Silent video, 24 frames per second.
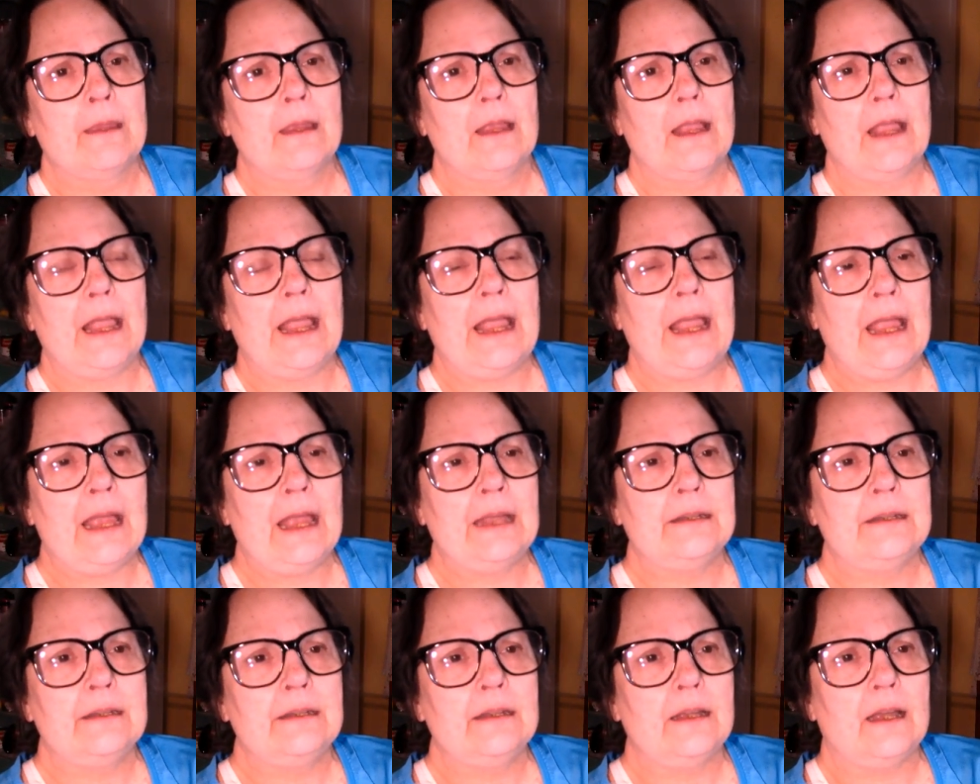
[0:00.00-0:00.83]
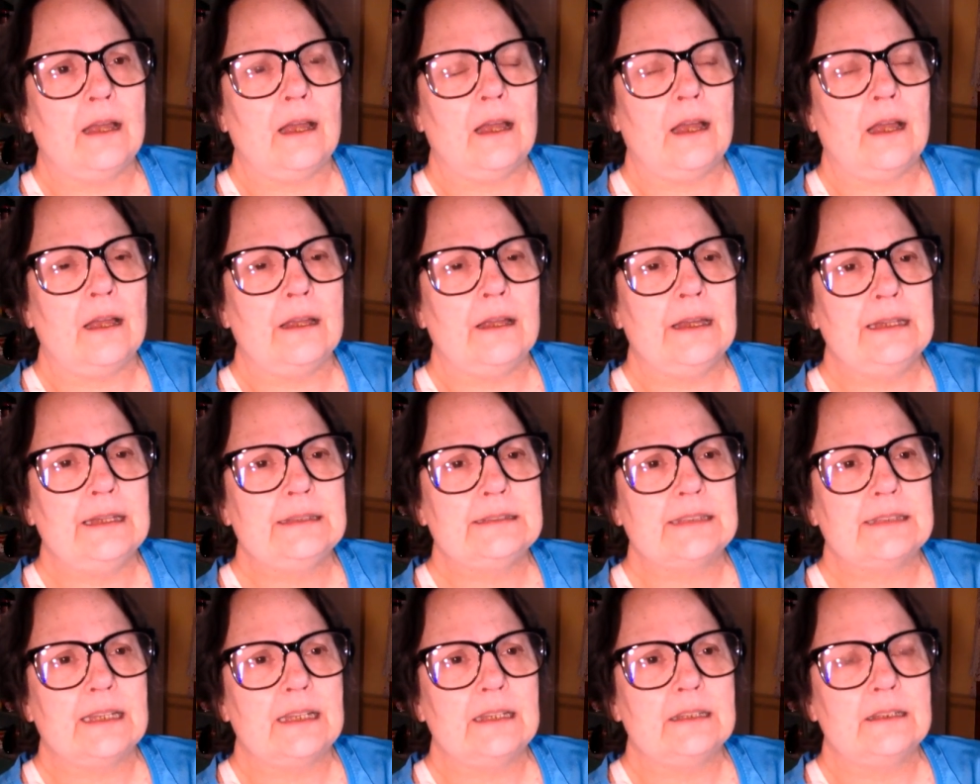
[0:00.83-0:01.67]
And he
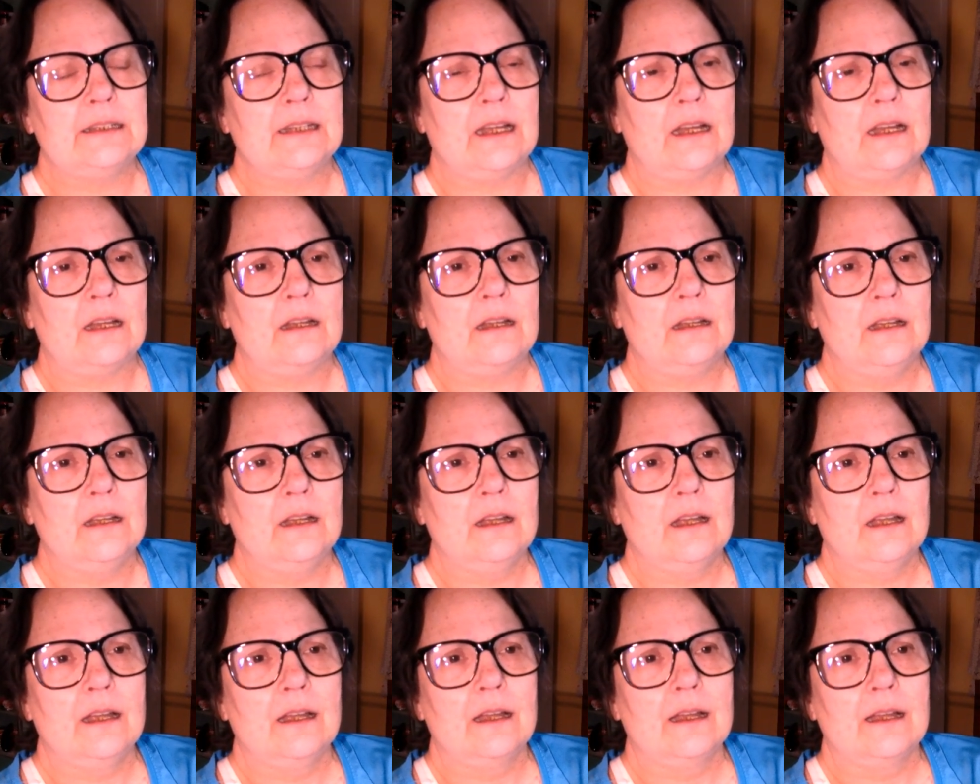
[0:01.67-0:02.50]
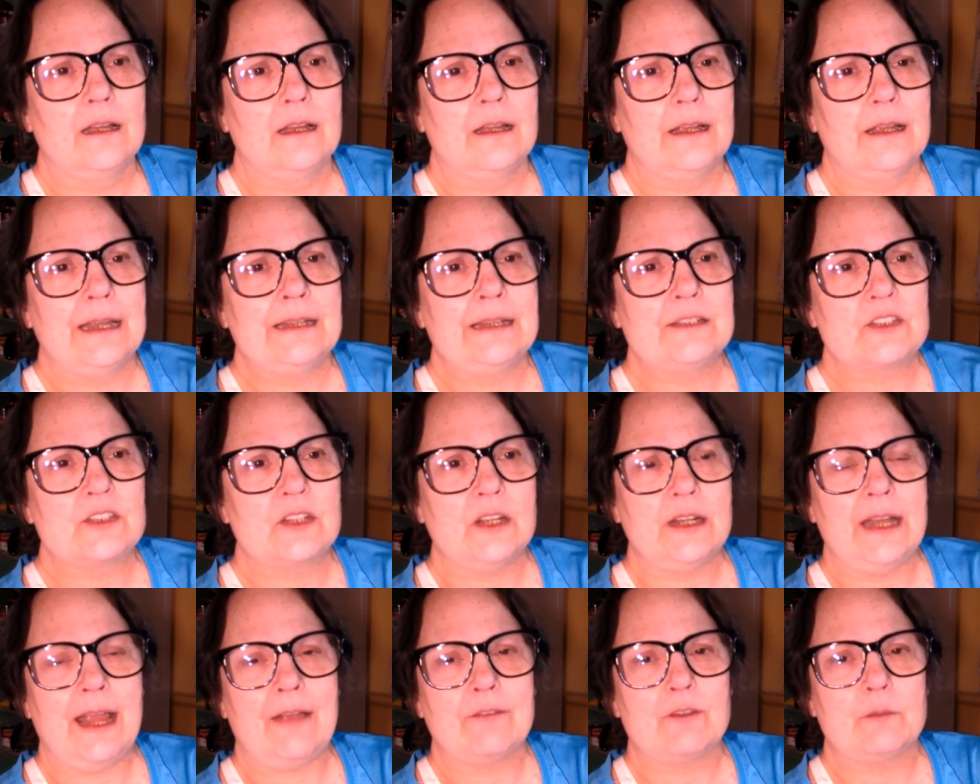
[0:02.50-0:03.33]
said, it's going
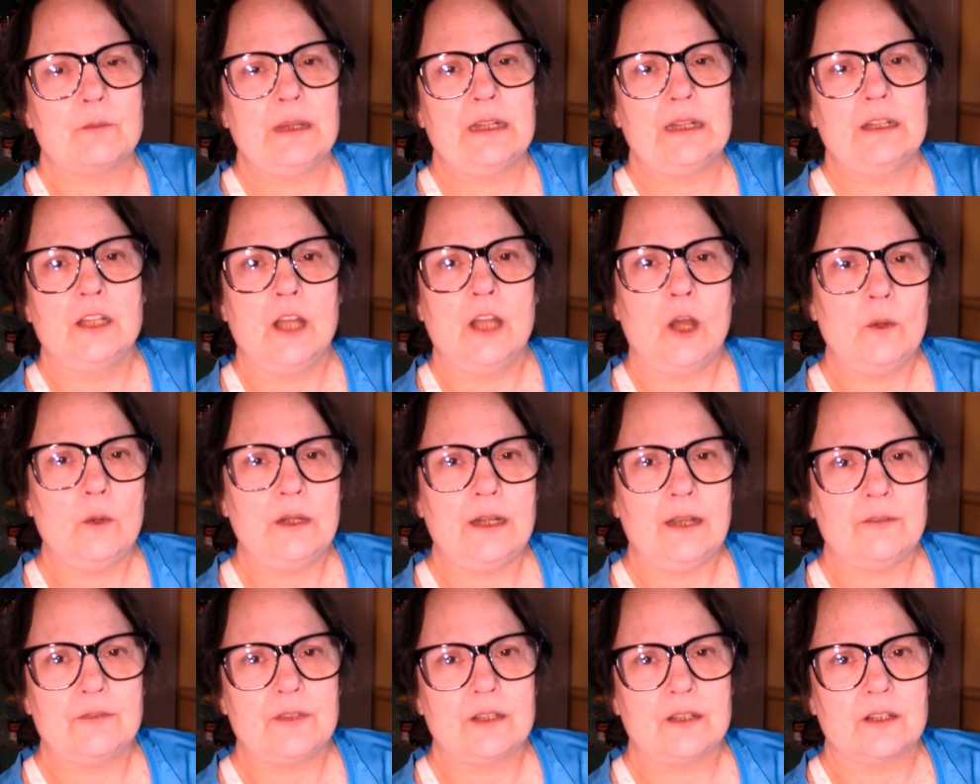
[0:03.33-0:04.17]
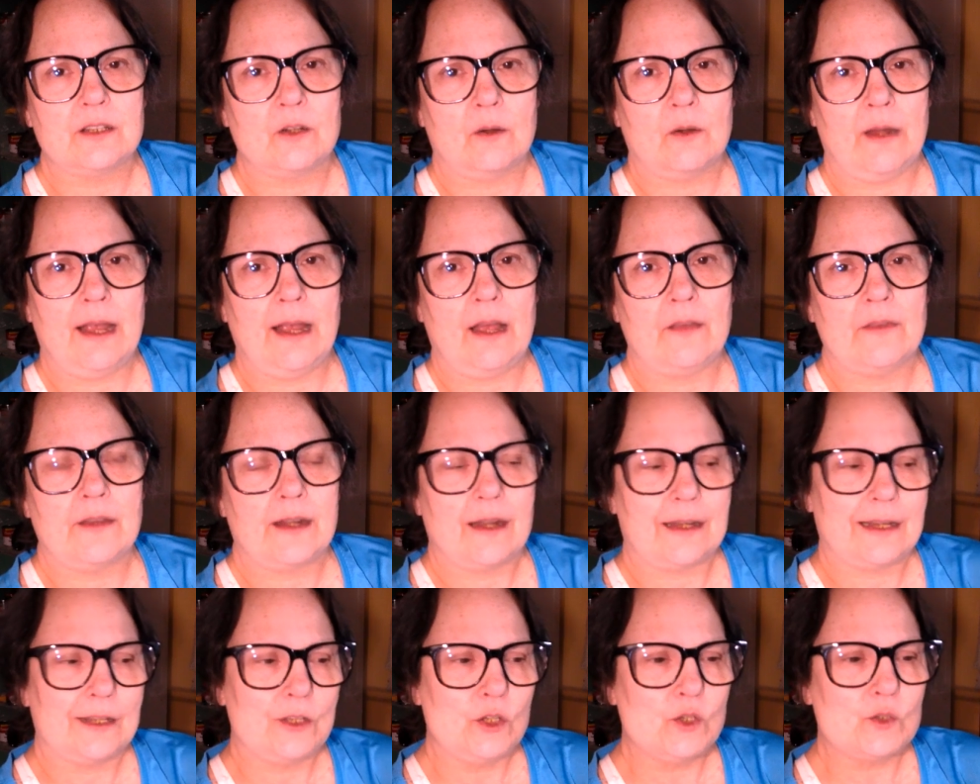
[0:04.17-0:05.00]
to have to be low enough to the ground that I
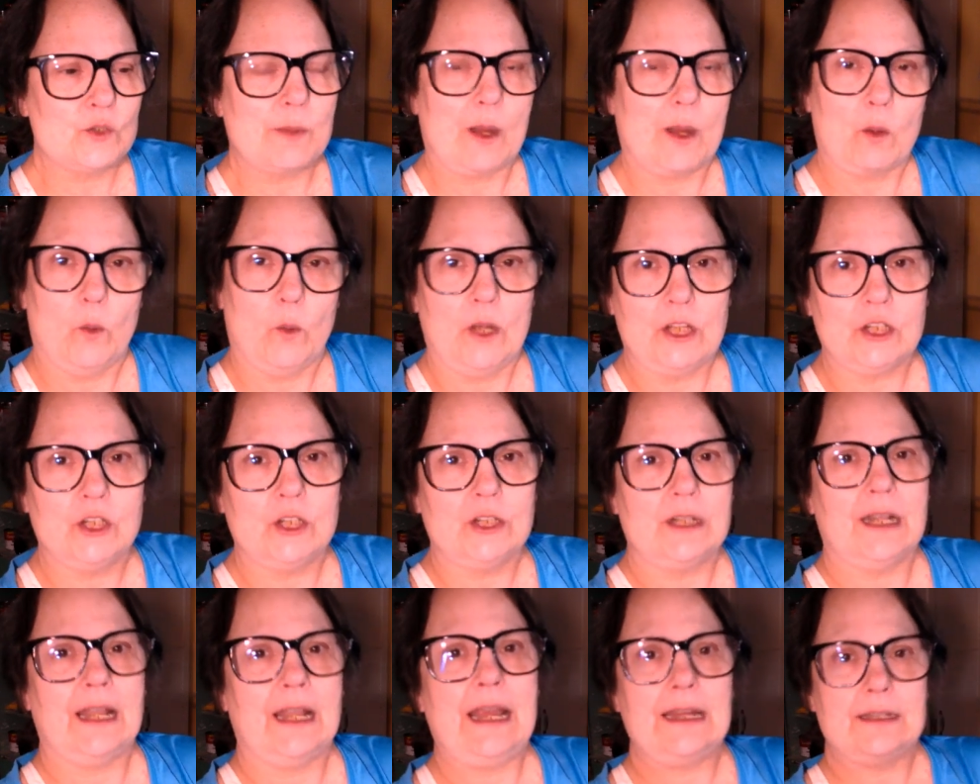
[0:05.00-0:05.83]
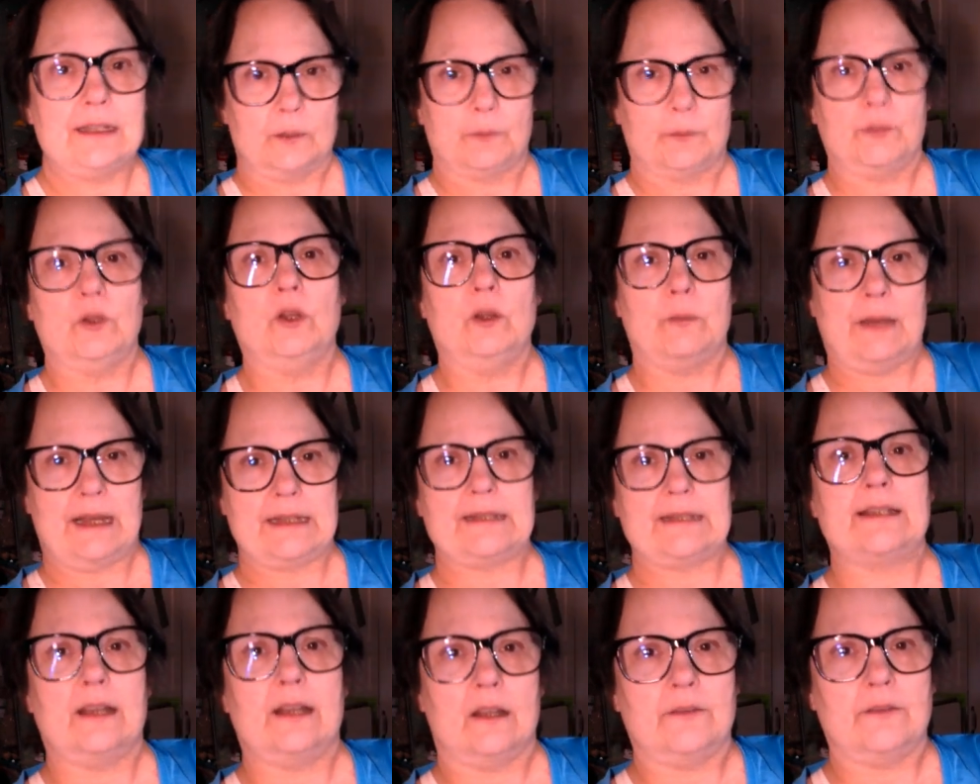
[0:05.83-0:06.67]
can use my one good leg to pull
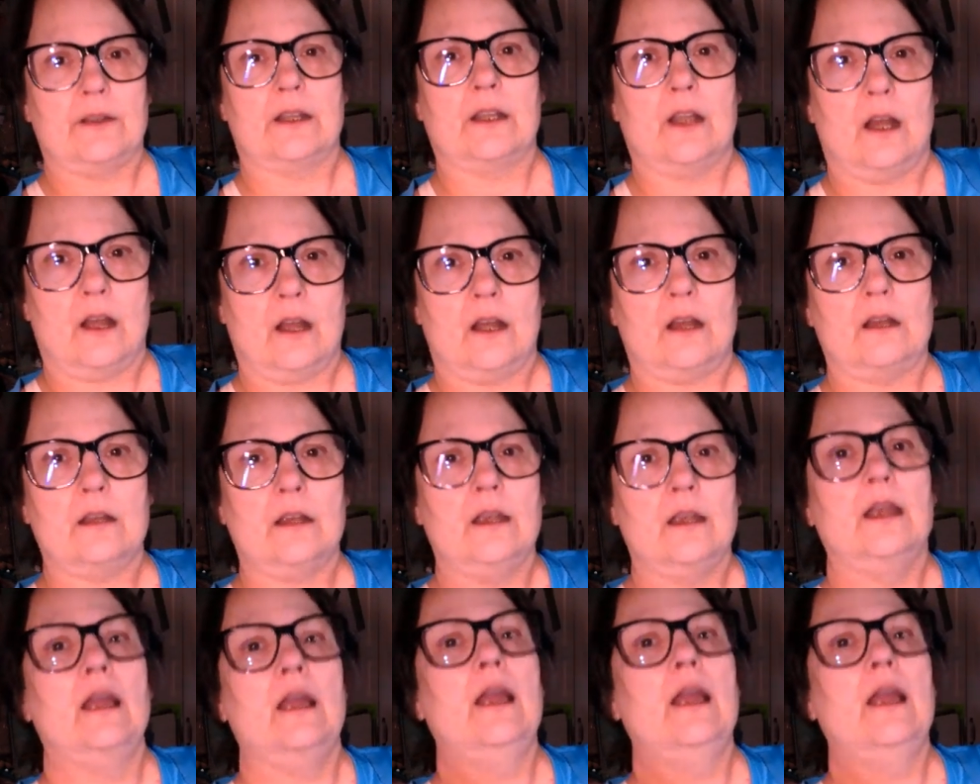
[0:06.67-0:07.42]
myself along.